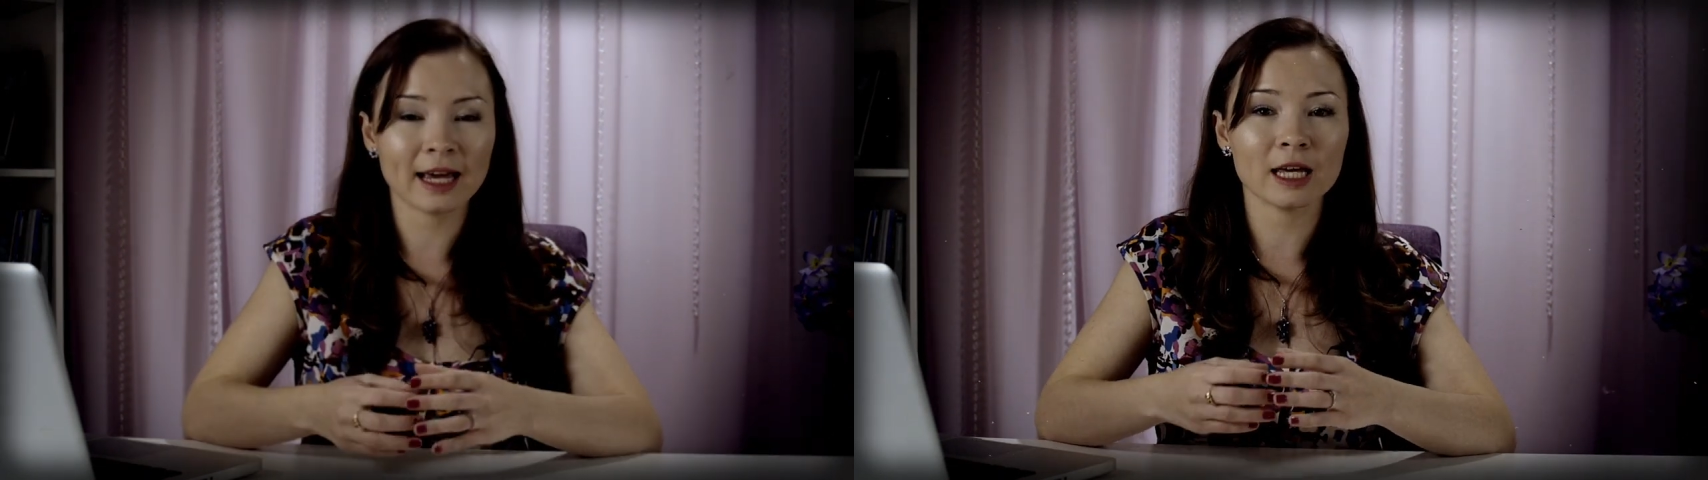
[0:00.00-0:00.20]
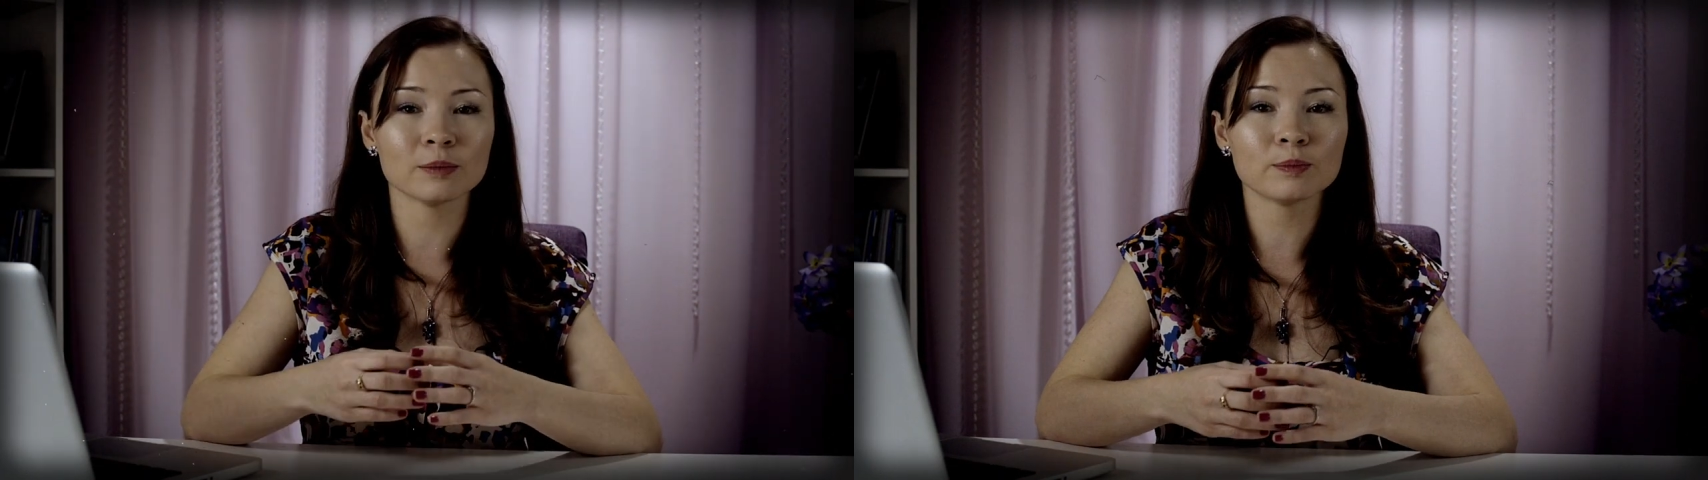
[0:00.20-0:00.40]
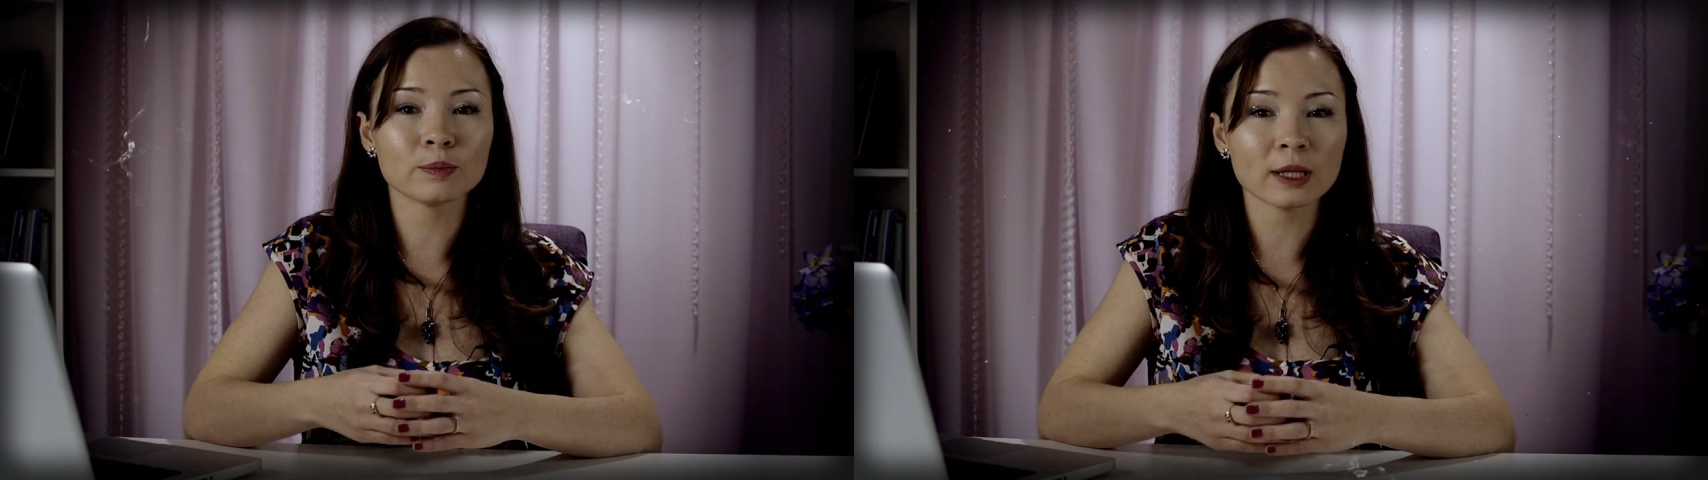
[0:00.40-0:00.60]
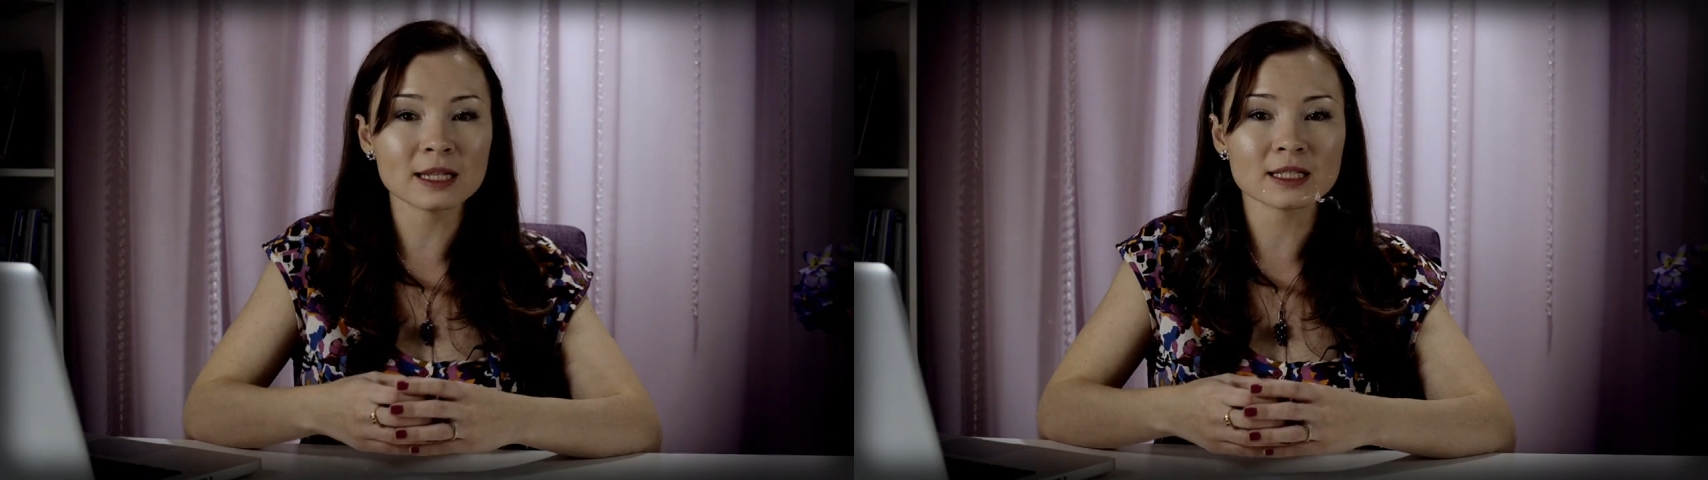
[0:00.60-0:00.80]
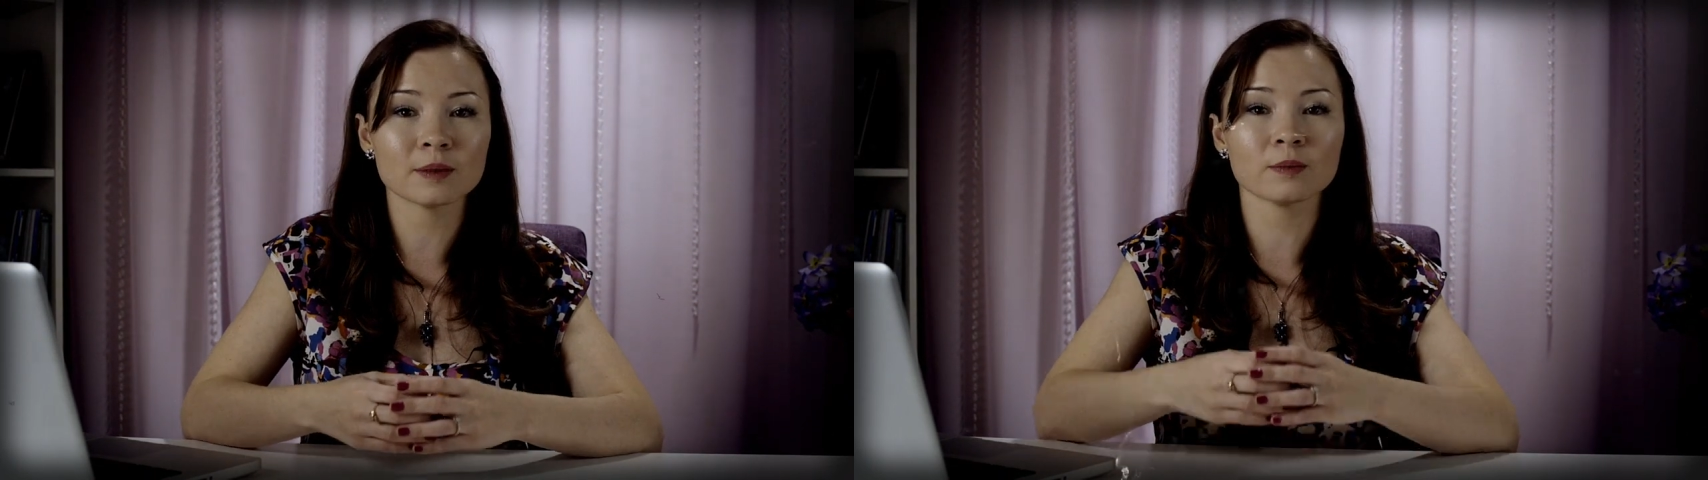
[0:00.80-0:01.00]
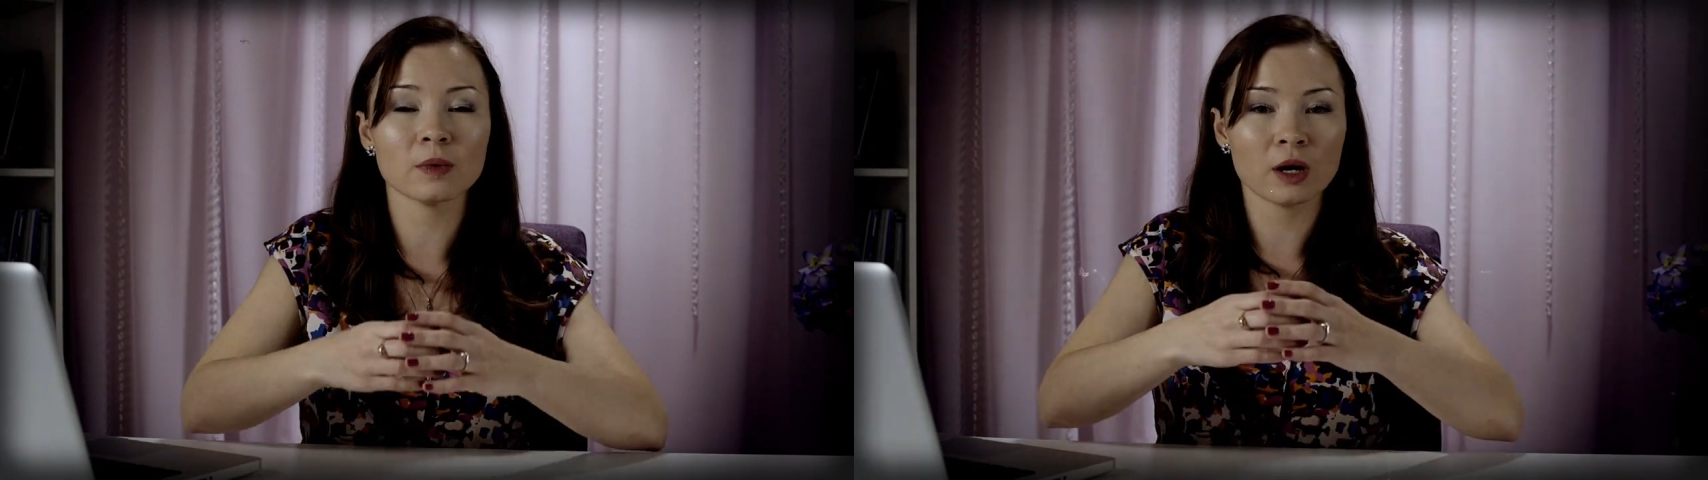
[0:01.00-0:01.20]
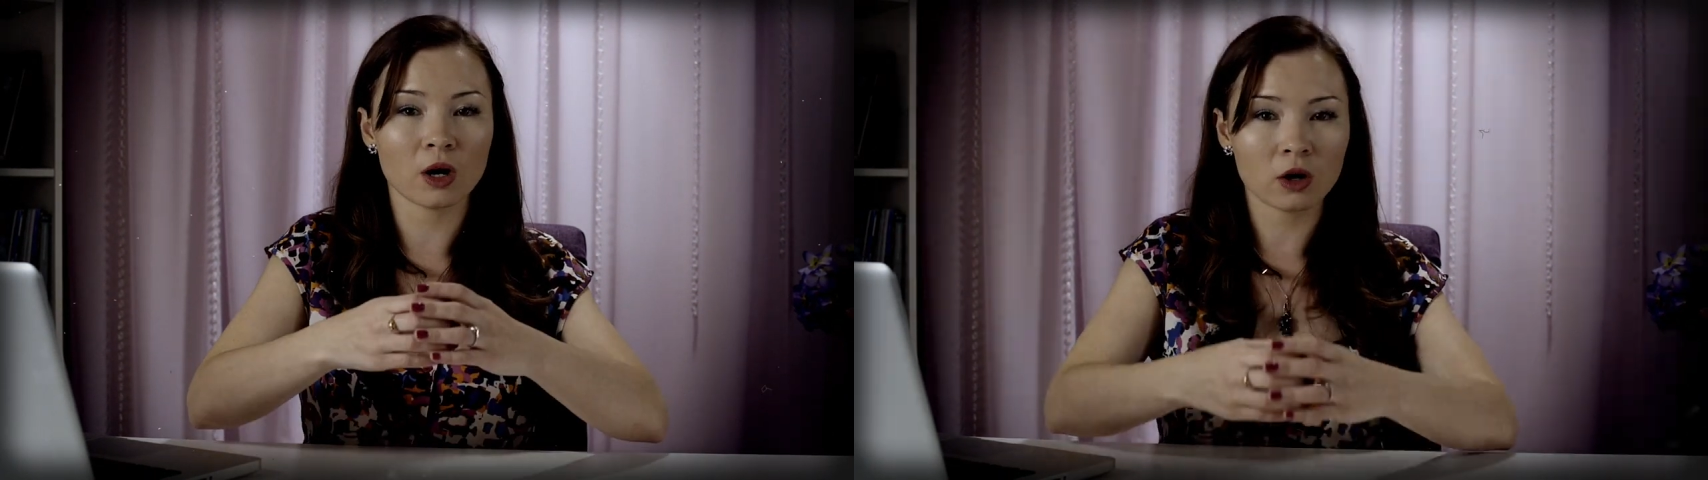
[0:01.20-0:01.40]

and placed them